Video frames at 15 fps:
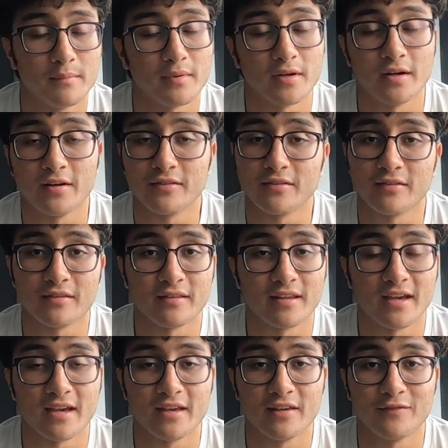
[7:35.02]
But other than
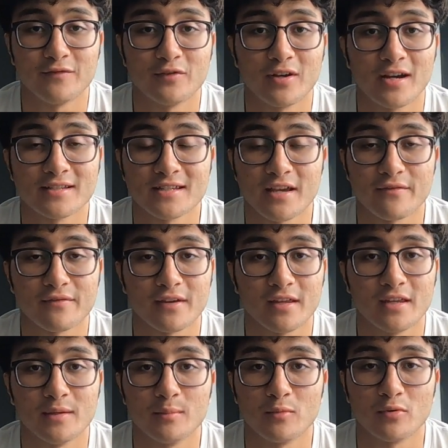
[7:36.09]
that, if you guys have
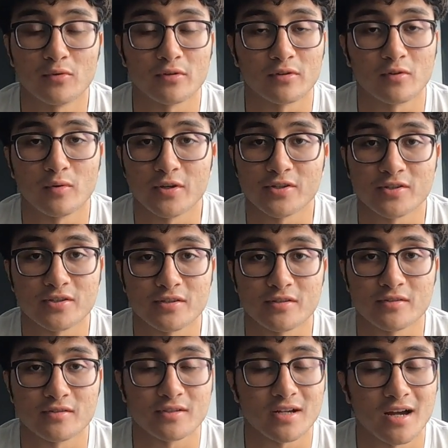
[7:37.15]
any more
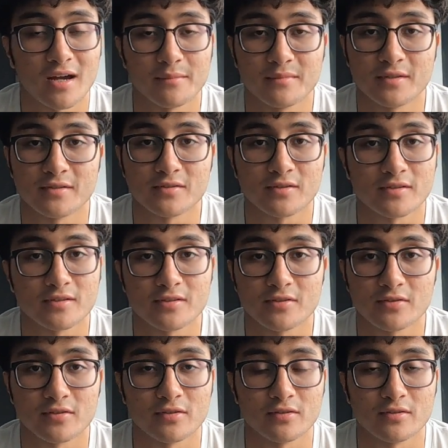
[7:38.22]
questions, comments,
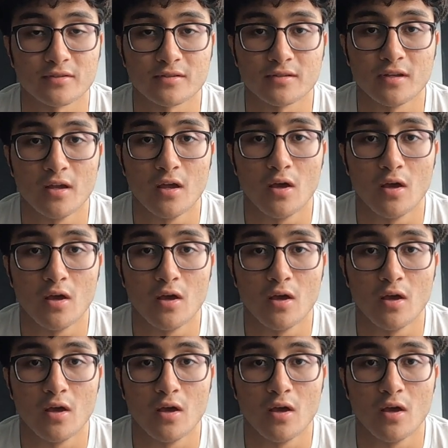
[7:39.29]
concerns,